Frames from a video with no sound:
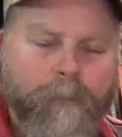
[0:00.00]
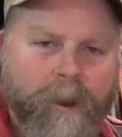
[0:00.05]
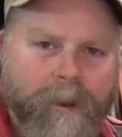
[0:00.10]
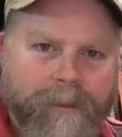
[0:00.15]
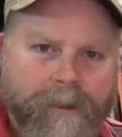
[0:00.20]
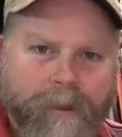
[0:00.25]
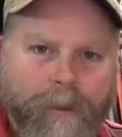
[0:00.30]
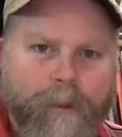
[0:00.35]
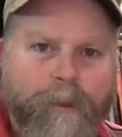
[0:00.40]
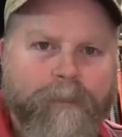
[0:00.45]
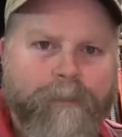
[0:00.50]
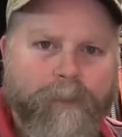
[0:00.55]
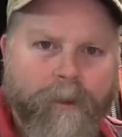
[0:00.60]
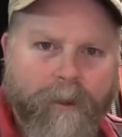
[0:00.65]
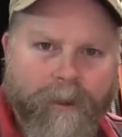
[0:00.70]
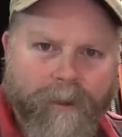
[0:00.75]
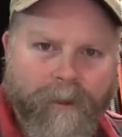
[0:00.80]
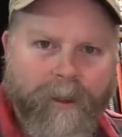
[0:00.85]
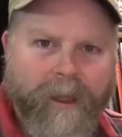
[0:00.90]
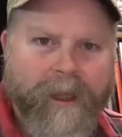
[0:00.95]
what the
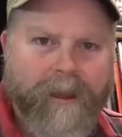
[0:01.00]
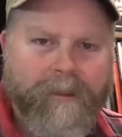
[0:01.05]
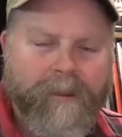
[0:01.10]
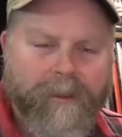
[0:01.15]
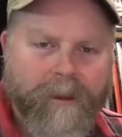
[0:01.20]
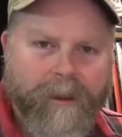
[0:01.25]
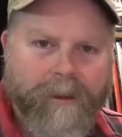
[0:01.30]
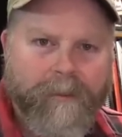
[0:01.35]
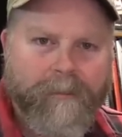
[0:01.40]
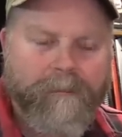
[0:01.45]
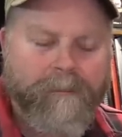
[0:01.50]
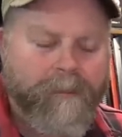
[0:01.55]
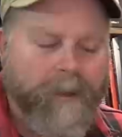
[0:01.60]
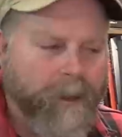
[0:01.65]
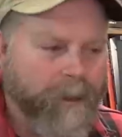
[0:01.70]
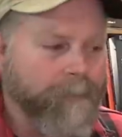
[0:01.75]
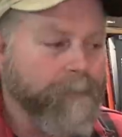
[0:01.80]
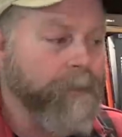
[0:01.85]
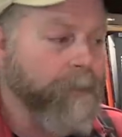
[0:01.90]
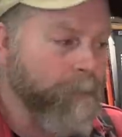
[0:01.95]
overall length
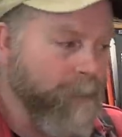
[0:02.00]
of the